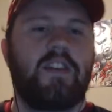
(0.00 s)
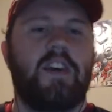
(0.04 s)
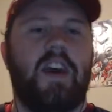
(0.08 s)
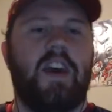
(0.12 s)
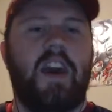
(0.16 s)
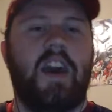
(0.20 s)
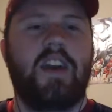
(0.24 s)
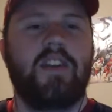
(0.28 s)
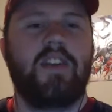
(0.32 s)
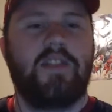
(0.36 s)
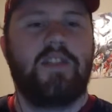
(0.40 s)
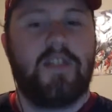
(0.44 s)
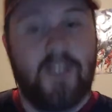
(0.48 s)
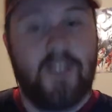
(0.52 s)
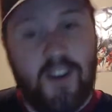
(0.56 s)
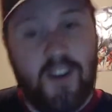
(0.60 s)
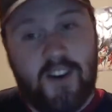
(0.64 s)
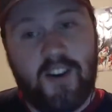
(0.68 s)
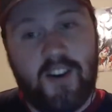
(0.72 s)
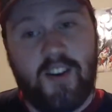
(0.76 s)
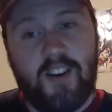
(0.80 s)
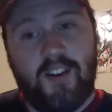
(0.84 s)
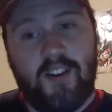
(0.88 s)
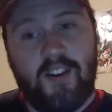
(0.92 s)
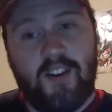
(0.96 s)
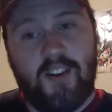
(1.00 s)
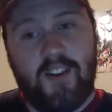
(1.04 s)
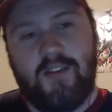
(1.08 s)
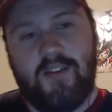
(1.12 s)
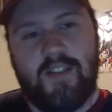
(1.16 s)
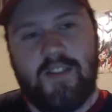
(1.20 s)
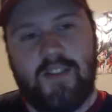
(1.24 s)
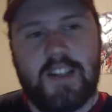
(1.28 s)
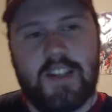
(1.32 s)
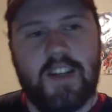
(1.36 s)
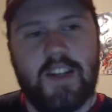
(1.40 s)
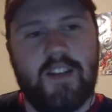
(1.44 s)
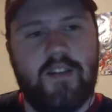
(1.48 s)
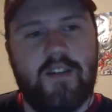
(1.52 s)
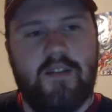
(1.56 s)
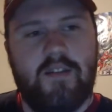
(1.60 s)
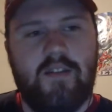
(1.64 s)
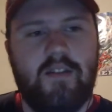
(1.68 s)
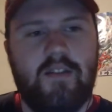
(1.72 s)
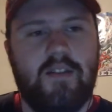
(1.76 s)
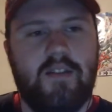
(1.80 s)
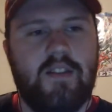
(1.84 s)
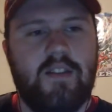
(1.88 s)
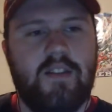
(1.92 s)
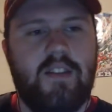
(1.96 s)
Kane is stalking her again.
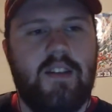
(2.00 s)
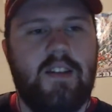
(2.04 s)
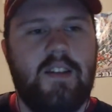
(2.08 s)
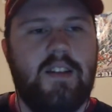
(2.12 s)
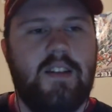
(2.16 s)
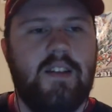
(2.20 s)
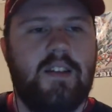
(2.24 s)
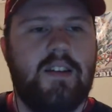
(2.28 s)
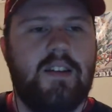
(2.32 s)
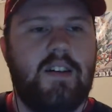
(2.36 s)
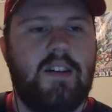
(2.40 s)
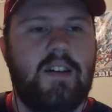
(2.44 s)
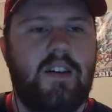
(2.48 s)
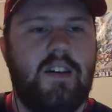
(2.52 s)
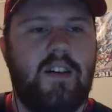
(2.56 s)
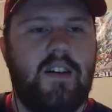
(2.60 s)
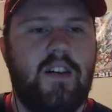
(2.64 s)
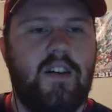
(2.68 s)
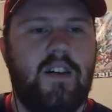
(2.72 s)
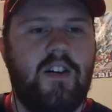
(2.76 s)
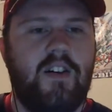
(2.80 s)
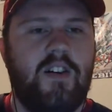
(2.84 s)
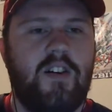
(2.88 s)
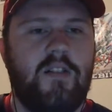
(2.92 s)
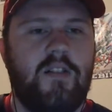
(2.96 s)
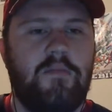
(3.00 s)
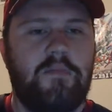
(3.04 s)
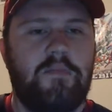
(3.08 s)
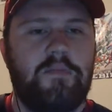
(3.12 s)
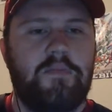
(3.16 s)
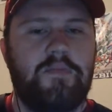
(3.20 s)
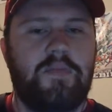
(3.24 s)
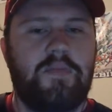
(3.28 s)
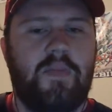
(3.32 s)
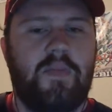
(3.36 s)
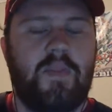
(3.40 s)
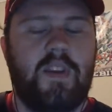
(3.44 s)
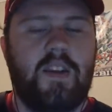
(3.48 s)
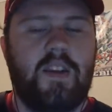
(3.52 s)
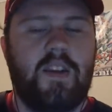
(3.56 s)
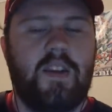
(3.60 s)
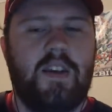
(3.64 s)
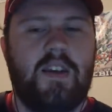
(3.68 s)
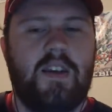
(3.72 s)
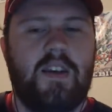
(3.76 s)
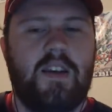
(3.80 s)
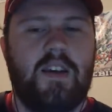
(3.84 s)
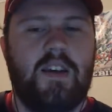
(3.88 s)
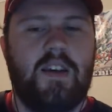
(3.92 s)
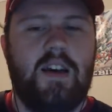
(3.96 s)
And
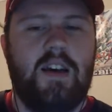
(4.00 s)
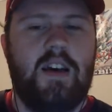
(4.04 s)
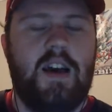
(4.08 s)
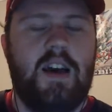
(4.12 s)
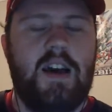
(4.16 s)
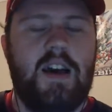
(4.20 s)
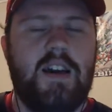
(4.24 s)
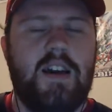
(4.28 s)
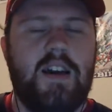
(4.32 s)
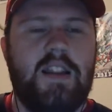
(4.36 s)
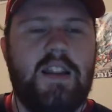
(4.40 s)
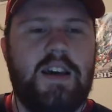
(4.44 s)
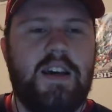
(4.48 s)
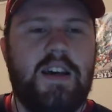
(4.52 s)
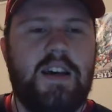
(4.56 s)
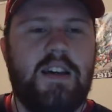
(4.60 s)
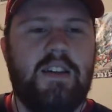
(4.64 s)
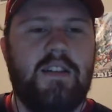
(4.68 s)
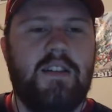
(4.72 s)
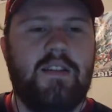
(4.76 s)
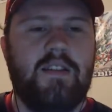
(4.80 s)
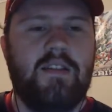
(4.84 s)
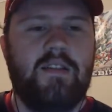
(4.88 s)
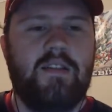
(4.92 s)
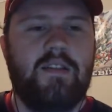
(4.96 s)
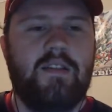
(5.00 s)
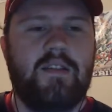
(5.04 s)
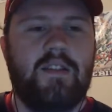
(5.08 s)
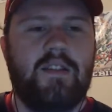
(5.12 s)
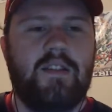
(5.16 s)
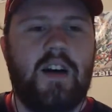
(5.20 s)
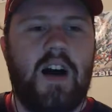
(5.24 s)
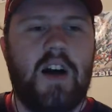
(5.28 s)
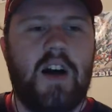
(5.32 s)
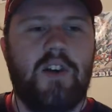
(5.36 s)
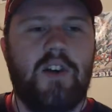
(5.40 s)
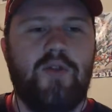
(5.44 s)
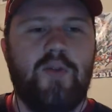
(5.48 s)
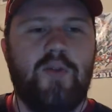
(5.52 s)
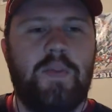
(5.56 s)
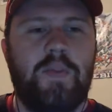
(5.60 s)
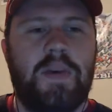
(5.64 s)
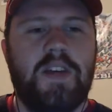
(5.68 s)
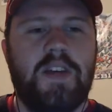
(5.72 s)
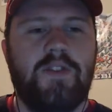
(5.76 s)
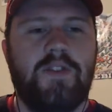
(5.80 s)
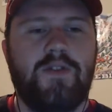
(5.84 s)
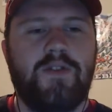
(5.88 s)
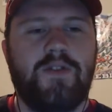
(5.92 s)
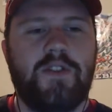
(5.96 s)
then Otto and
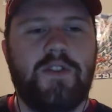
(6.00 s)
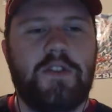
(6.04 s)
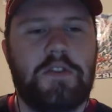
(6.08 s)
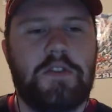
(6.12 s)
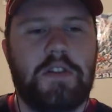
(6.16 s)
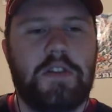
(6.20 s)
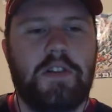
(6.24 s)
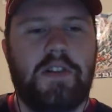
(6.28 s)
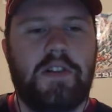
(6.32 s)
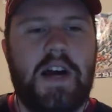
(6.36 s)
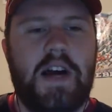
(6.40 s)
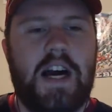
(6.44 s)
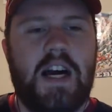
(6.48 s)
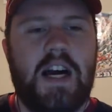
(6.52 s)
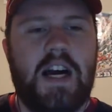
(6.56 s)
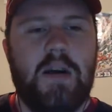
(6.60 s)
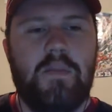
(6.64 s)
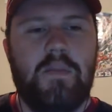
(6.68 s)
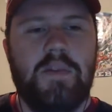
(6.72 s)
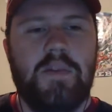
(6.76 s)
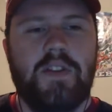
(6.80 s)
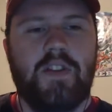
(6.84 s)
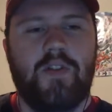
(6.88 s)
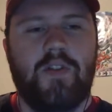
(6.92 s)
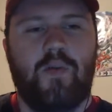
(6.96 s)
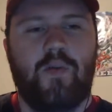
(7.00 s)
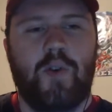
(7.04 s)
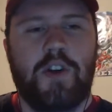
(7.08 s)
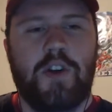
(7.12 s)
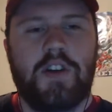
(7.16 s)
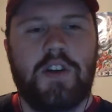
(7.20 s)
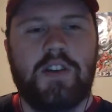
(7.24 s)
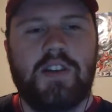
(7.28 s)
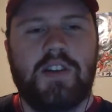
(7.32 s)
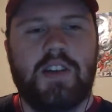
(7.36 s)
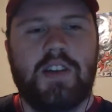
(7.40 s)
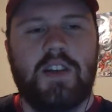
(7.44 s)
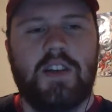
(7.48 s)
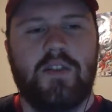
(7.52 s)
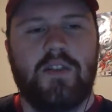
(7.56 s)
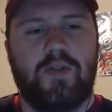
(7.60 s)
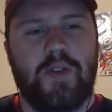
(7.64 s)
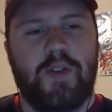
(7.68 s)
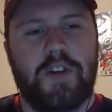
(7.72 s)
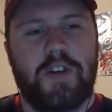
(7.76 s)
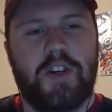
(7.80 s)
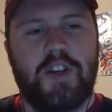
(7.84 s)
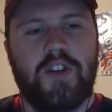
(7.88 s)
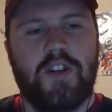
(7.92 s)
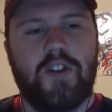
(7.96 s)
Peter, they're in the lab and they're working together on
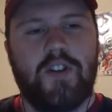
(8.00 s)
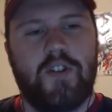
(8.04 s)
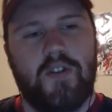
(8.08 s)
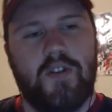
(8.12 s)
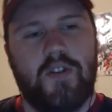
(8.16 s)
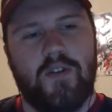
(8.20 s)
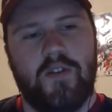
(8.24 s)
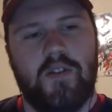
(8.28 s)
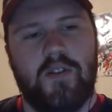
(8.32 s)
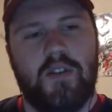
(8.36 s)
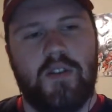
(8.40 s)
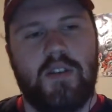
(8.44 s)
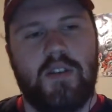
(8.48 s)
a cure.